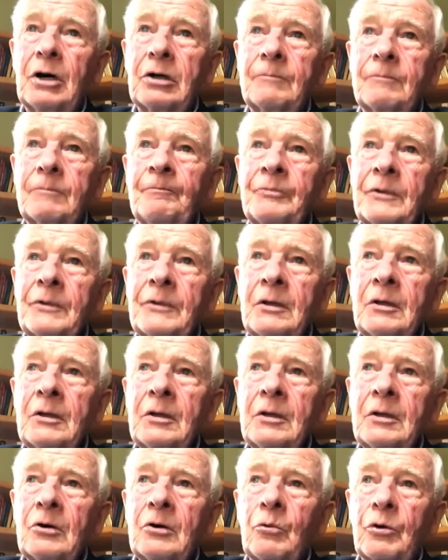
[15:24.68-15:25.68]
where the real
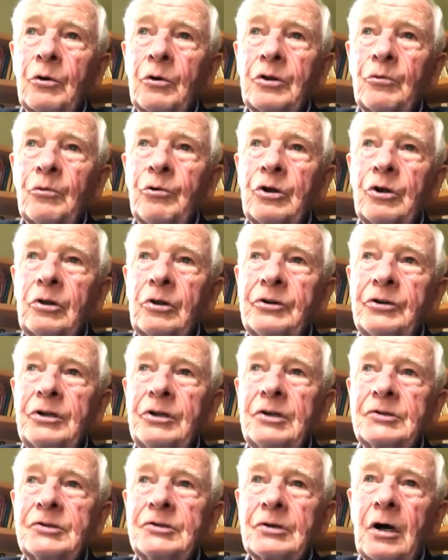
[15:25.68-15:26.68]
needs are and how we
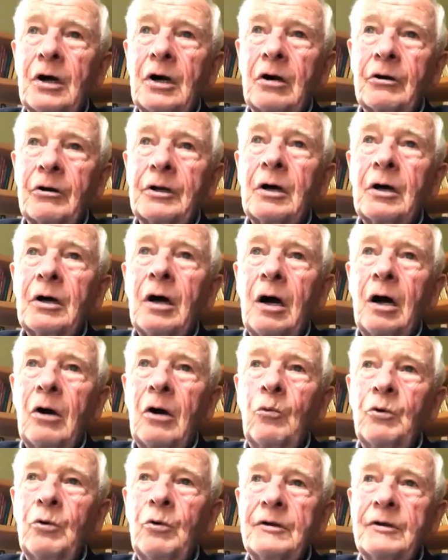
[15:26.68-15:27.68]
as institutions
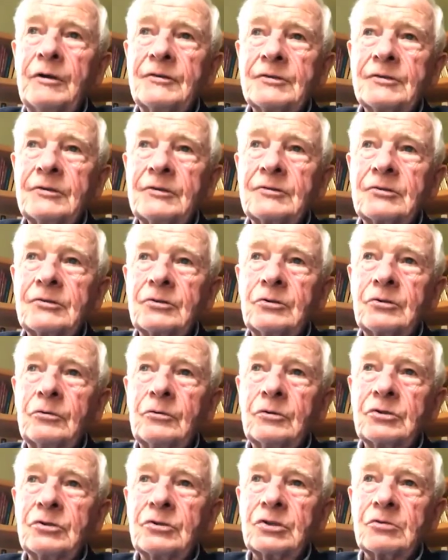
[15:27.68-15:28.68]
respond in new
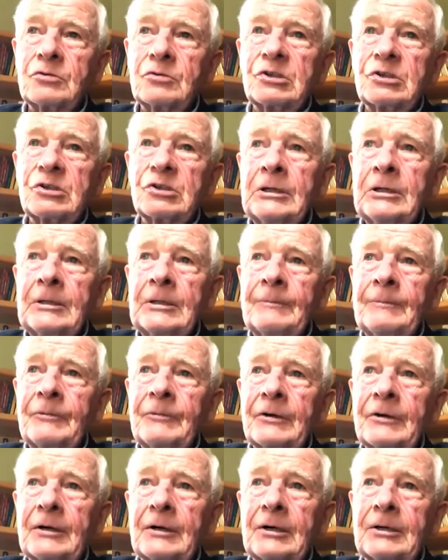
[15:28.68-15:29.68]
ways
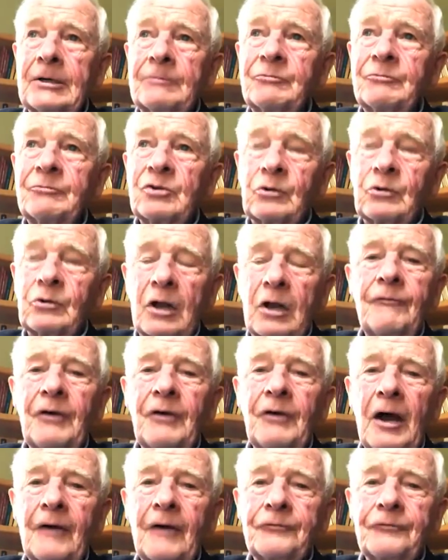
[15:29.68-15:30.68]
to life after
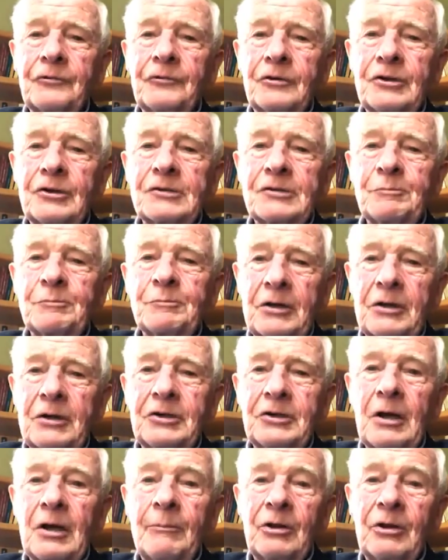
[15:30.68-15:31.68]
this pandemic, which will be
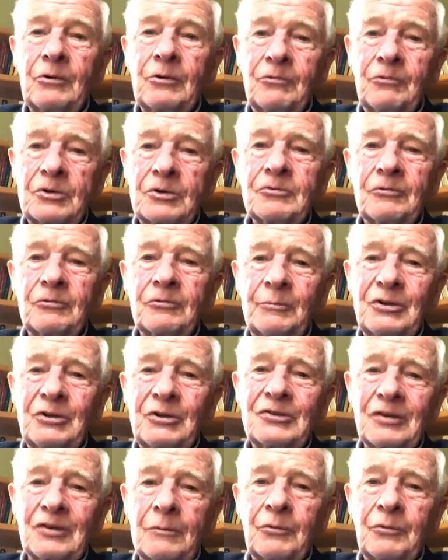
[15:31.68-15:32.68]
somewhat different than before.